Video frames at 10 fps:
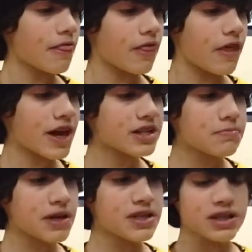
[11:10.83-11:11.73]
that's
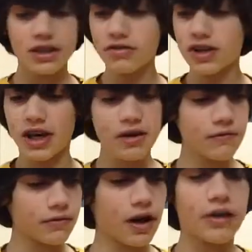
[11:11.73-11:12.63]
basically it
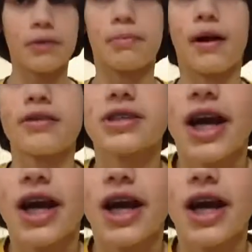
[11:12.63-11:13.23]
for all the parts,